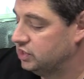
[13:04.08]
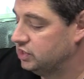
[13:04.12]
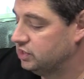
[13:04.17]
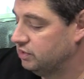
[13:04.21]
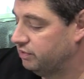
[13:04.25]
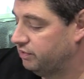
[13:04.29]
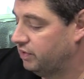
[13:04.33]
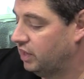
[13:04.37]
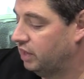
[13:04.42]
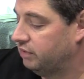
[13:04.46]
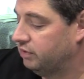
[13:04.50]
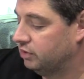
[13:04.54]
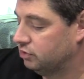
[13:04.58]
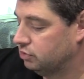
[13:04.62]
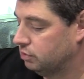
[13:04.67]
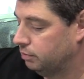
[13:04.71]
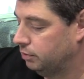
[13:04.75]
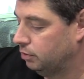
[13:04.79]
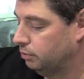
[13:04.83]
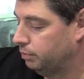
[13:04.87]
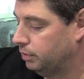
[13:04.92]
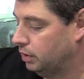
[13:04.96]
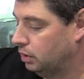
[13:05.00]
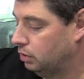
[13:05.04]
is a
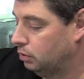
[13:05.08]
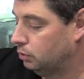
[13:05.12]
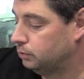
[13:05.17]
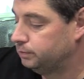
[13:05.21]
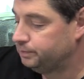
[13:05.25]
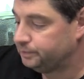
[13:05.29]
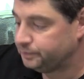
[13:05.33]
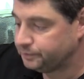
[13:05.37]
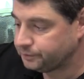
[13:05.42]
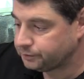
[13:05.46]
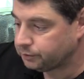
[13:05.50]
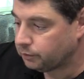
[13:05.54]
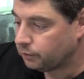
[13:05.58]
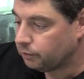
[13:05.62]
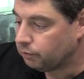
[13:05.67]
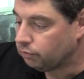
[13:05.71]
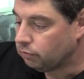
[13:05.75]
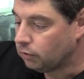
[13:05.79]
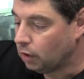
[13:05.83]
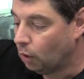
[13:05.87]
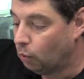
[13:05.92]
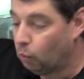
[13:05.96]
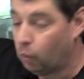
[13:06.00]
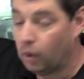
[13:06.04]
500ml bottle,
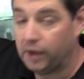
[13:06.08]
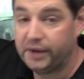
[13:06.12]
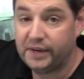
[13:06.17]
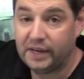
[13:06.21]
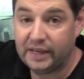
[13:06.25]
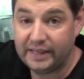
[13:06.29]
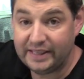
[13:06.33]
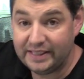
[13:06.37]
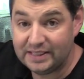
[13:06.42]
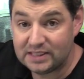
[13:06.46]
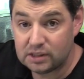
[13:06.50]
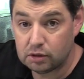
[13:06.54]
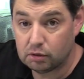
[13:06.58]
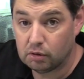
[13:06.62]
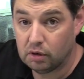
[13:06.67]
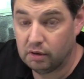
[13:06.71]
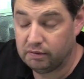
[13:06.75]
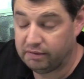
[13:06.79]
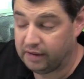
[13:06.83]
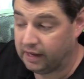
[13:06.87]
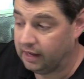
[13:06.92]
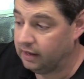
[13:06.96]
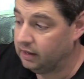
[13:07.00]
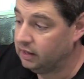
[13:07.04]
one litre
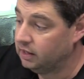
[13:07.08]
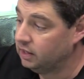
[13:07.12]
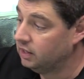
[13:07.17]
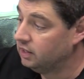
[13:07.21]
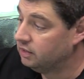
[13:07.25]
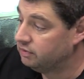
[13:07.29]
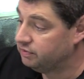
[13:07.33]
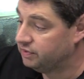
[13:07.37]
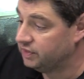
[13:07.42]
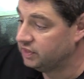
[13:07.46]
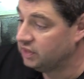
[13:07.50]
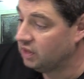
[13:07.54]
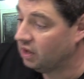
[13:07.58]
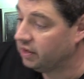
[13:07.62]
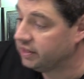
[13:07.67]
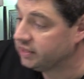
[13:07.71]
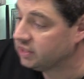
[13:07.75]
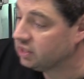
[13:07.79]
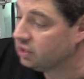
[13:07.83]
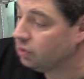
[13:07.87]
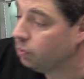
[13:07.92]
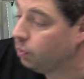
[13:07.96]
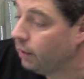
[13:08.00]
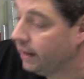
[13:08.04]
of it for
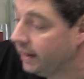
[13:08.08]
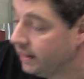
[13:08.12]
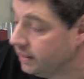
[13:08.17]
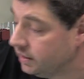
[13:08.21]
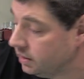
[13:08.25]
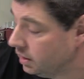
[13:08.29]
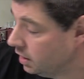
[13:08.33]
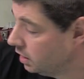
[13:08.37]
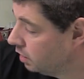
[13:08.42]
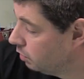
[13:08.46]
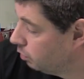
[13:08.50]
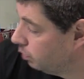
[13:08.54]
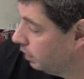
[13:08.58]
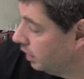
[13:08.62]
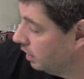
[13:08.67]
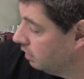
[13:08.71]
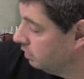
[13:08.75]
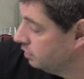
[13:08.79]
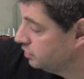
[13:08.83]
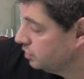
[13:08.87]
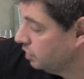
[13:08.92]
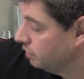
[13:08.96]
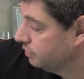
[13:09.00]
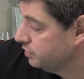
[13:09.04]
nine quid.
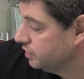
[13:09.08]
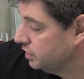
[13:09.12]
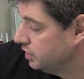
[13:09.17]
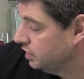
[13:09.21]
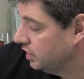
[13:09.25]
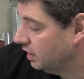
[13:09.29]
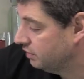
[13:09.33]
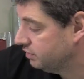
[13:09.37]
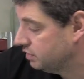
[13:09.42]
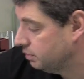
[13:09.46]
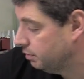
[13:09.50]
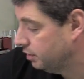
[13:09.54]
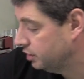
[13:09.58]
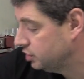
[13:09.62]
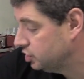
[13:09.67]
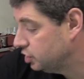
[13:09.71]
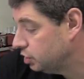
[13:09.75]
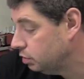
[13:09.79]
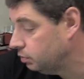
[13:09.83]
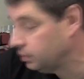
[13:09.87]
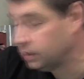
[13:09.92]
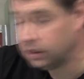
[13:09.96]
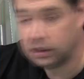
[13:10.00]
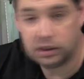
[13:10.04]
Whereas obviously you'd have to buy
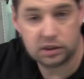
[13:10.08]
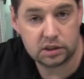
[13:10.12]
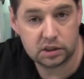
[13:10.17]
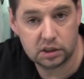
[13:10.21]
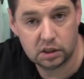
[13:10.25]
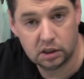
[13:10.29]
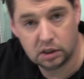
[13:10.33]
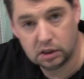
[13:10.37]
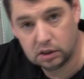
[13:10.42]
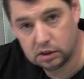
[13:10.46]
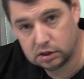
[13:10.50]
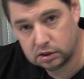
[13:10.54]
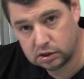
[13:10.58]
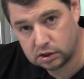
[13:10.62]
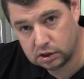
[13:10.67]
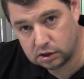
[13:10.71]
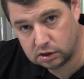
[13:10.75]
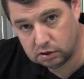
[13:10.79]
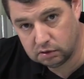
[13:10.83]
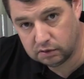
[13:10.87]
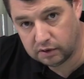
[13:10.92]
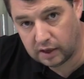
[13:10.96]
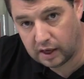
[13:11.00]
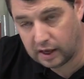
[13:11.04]
two of these to
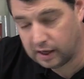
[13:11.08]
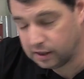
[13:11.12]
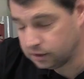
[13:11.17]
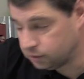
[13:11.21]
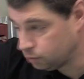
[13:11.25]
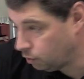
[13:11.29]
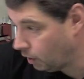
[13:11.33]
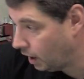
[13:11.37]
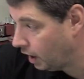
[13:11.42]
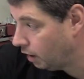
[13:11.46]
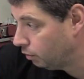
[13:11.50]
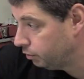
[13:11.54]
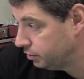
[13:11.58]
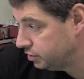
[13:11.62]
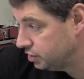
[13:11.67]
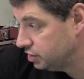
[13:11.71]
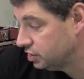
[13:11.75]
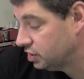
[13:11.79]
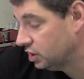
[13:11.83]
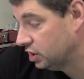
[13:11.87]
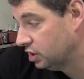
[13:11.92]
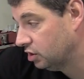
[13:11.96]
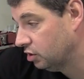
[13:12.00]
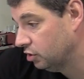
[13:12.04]
do that as well, which is
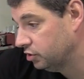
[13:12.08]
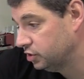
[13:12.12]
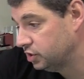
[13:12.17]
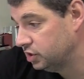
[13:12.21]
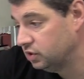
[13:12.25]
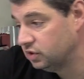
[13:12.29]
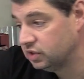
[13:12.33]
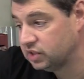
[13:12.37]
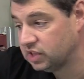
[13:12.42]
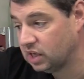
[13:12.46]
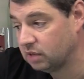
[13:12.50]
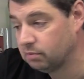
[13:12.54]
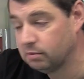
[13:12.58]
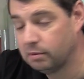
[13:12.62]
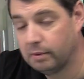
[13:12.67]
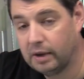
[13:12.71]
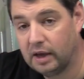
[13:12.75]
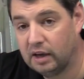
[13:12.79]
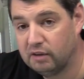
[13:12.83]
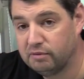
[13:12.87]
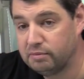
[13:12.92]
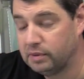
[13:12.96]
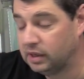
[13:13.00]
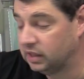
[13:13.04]
going to cost you the same
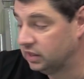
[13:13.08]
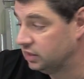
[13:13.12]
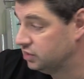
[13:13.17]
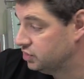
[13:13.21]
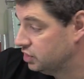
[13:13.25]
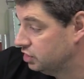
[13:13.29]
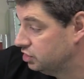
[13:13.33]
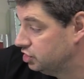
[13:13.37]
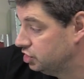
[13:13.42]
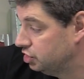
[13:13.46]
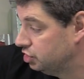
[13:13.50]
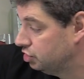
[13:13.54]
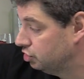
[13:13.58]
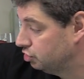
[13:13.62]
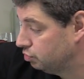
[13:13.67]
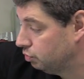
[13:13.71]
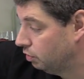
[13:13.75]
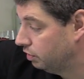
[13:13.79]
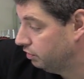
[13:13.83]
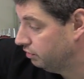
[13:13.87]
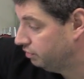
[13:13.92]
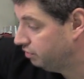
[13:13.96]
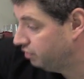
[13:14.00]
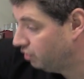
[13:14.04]
amount of money. So do you just
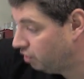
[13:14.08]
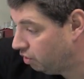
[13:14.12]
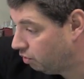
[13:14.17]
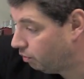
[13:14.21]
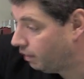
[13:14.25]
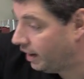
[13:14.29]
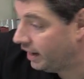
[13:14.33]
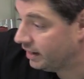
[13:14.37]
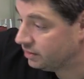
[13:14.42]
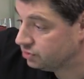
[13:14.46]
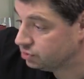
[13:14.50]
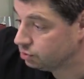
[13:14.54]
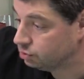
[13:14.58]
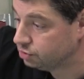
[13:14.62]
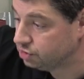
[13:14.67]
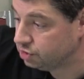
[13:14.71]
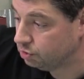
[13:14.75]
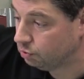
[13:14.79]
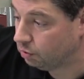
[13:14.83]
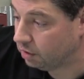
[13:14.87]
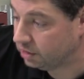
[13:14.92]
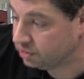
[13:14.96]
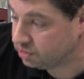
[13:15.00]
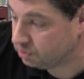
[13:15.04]
want floor wax or do
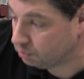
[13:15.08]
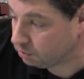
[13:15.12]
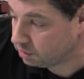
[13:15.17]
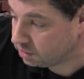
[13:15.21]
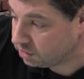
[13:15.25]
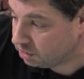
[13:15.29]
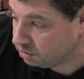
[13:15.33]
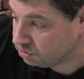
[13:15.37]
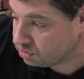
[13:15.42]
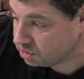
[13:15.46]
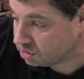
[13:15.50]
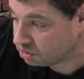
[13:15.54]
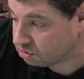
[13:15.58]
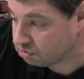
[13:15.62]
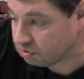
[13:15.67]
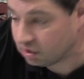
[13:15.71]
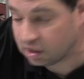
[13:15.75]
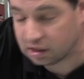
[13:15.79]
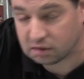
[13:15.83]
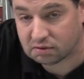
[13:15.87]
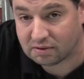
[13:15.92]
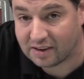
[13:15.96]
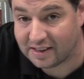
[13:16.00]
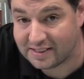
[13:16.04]
you actually want to use an
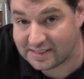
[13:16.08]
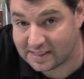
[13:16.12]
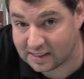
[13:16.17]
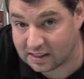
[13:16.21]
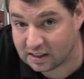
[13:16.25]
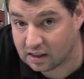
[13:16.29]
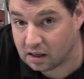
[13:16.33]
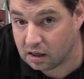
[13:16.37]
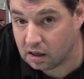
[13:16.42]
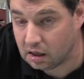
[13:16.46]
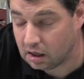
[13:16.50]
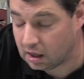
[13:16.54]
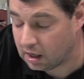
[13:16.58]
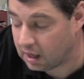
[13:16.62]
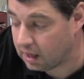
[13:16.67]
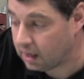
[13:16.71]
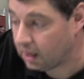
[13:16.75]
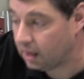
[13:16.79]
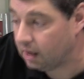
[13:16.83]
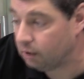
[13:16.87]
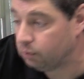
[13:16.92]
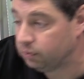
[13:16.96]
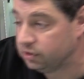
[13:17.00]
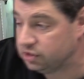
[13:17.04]
acrylic resin
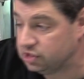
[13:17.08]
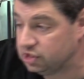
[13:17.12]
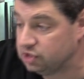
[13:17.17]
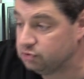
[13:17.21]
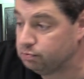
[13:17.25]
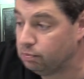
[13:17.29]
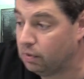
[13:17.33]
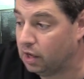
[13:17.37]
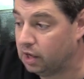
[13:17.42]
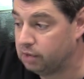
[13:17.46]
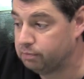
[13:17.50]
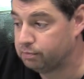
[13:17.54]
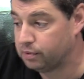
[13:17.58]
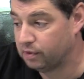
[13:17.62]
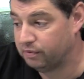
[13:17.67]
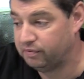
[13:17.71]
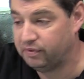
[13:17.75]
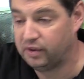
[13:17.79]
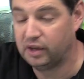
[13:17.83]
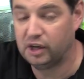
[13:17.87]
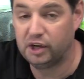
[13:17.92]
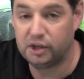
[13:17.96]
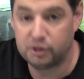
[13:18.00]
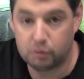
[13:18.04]
uh, which is my
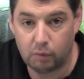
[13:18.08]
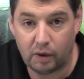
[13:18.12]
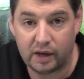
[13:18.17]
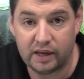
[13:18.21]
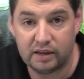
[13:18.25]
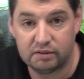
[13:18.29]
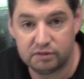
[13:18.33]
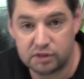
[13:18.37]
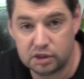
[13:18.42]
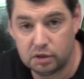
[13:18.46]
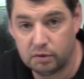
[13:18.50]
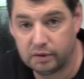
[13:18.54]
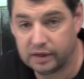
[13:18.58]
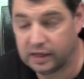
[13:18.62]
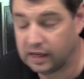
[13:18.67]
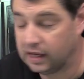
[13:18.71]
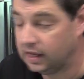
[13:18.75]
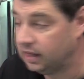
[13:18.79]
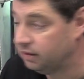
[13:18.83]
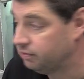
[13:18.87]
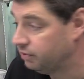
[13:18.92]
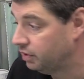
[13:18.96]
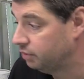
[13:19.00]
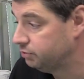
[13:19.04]
preferred way of doing
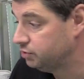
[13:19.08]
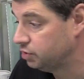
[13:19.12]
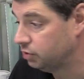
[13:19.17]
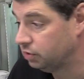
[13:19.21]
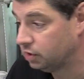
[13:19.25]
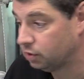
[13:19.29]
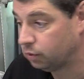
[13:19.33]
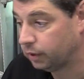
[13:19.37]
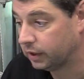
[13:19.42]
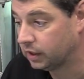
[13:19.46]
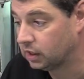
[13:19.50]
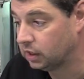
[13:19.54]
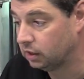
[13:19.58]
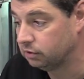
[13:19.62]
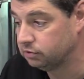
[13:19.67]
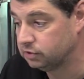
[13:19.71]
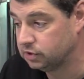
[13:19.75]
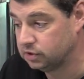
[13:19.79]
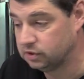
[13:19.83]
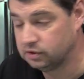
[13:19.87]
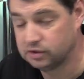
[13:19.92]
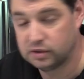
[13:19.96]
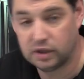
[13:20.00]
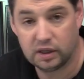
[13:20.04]
it if I'm doing quick
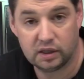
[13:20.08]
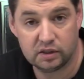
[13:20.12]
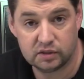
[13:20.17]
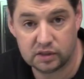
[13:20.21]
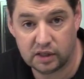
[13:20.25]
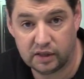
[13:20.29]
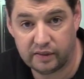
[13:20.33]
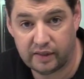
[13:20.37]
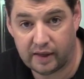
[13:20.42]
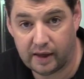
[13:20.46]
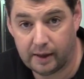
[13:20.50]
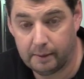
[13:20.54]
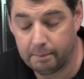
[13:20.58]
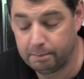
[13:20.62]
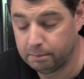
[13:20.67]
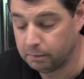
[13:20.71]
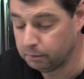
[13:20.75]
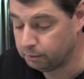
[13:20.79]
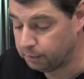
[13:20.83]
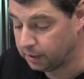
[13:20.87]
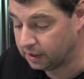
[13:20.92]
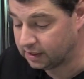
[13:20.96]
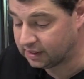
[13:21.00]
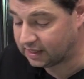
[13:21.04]
closes and things like that.
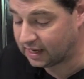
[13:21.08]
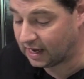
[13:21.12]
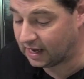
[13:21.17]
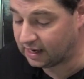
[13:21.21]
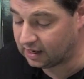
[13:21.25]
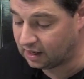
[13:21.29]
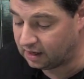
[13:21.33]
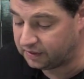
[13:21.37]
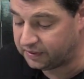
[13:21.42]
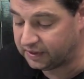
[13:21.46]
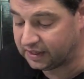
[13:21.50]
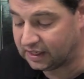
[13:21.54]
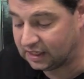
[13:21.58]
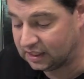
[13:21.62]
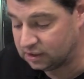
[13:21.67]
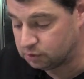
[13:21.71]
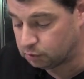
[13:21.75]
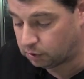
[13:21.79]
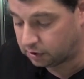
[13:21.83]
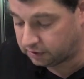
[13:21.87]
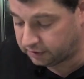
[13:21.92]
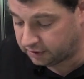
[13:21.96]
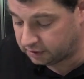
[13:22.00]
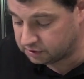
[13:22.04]
But again, I think it is
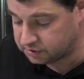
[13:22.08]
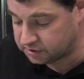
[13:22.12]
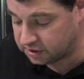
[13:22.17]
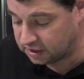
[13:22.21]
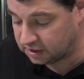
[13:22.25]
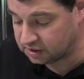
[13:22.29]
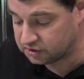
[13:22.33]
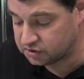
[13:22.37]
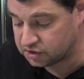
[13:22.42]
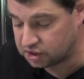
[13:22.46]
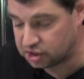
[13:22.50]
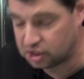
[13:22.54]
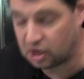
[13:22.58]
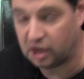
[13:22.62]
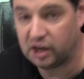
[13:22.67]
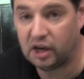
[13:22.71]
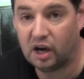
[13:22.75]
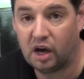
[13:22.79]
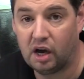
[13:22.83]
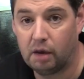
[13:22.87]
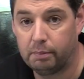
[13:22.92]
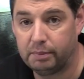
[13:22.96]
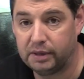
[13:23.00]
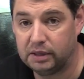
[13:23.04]
one of those things, the
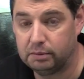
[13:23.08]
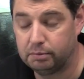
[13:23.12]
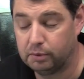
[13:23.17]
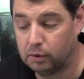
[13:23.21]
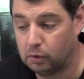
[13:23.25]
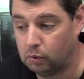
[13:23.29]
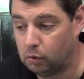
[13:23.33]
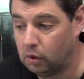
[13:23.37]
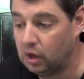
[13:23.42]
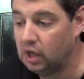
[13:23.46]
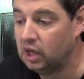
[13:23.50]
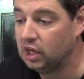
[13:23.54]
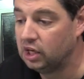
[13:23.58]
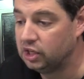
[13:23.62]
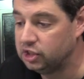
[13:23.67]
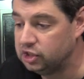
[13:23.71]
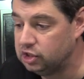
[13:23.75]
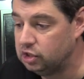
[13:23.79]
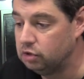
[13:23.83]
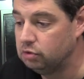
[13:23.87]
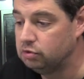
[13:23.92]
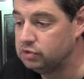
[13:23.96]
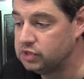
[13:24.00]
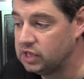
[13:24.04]
die-hard people
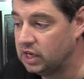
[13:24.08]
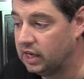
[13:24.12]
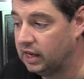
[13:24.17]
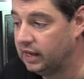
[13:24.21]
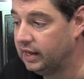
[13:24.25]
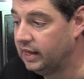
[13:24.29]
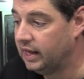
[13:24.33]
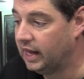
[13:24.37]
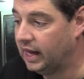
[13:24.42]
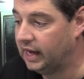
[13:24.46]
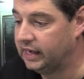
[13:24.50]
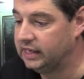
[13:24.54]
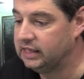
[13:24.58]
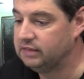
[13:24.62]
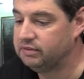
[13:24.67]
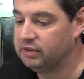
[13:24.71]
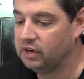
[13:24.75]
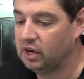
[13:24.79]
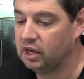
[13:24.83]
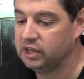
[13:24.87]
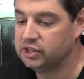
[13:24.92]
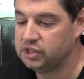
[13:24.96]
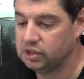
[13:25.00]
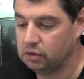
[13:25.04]
use it, and
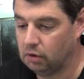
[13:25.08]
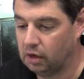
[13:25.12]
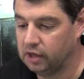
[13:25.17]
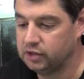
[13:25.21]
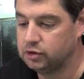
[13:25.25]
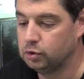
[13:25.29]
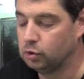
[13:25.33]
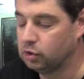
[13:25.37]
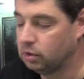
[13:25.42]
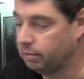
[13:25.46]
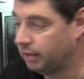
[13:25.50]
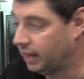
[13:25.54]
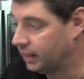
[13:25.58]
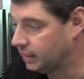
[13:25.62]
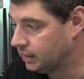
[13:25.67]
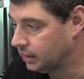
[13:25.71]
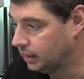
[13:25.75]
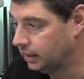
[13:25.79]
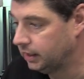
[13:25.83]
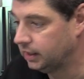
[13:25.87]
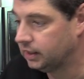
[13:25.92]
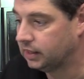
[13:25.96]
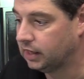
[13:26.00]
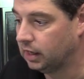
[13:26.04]
even I do, I talk about
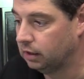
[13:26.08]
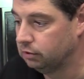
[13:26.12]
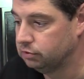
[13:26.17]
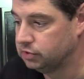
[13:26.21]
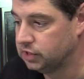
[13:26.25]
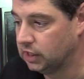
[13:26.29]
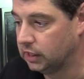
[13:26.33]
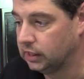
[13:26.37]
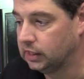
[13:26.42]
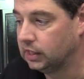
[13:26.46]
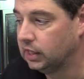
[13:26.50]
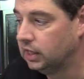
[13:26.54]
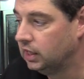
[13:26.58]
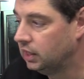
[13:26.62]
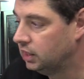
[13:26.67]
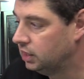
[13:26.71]
clear coating.